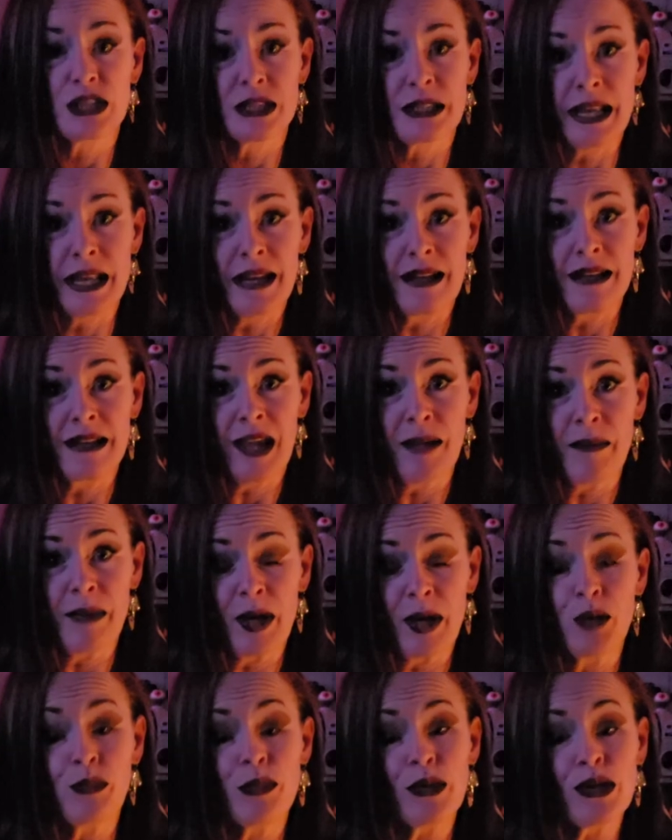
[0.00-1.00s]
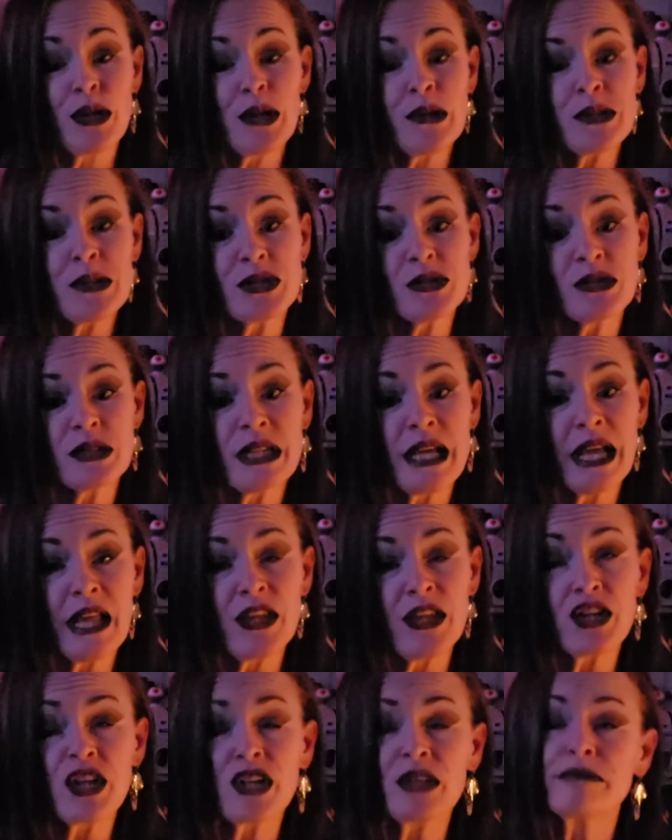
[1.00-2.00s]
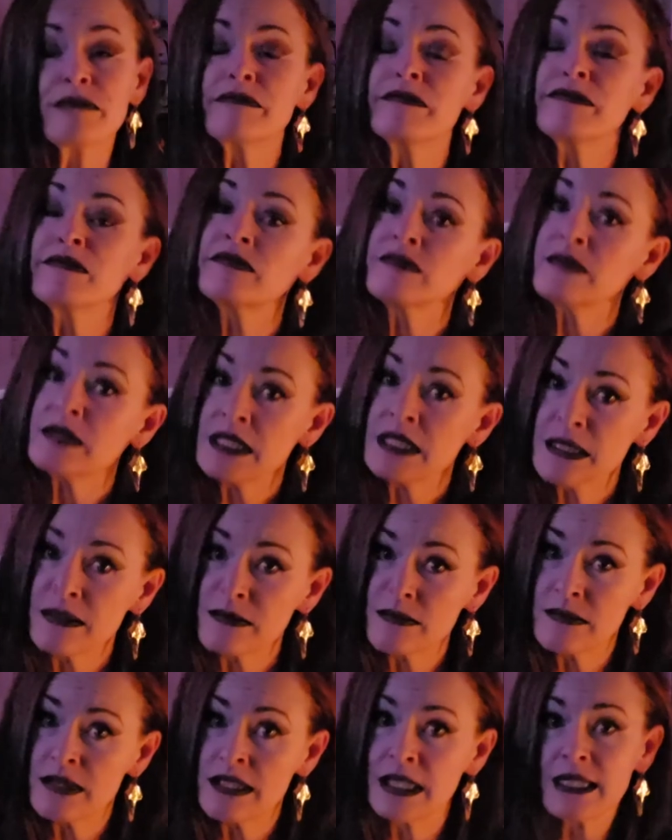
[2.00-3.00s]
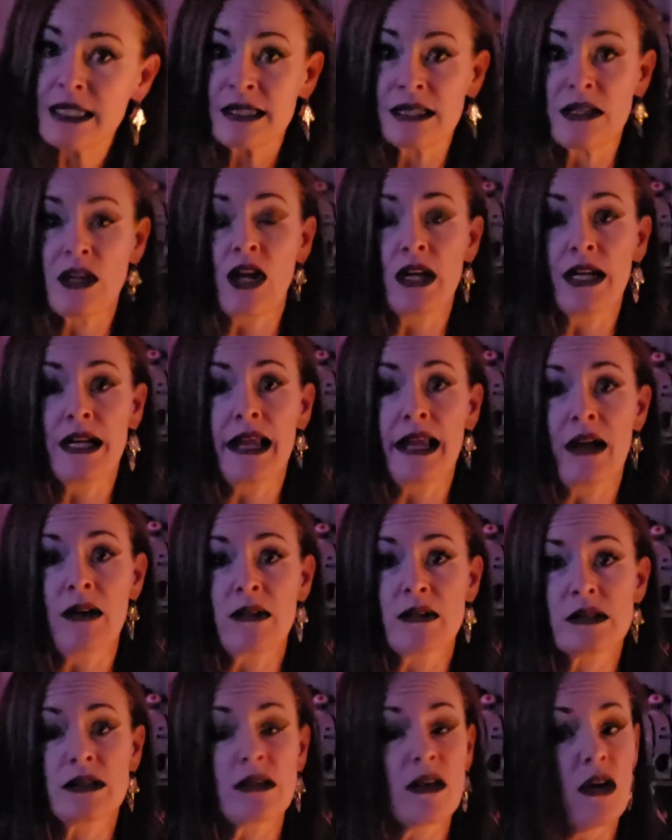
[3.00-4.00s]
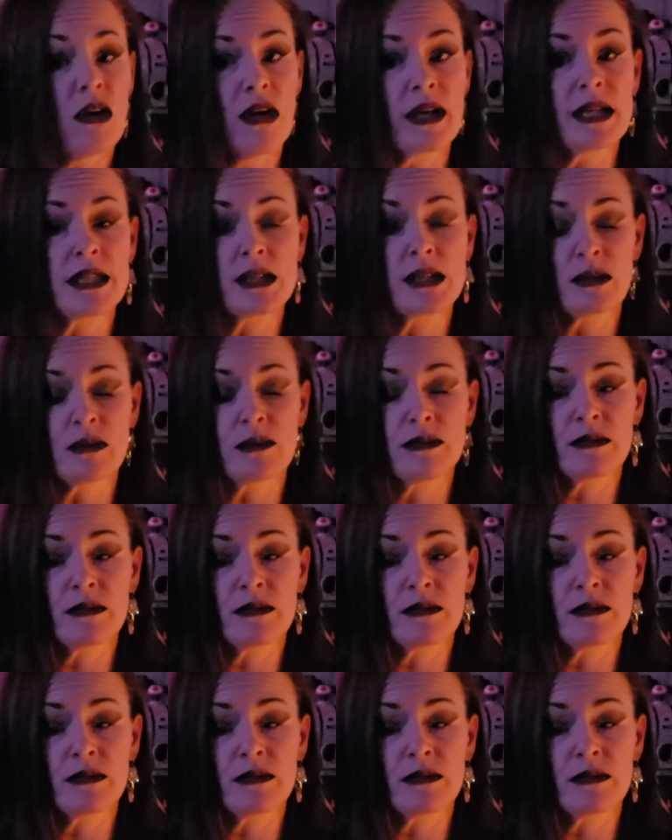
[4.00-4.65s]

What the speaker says: Genetic Nightmare. You put those 2 together, decent haunted house on its own.